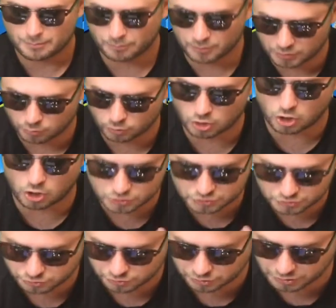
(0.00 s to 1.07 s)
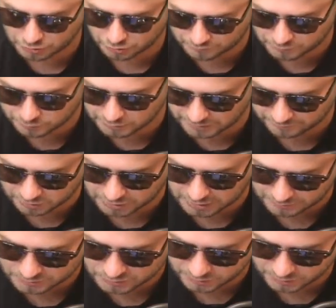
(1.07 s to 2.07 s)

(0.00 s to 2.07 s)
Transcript: but it will also trigger if you level it up.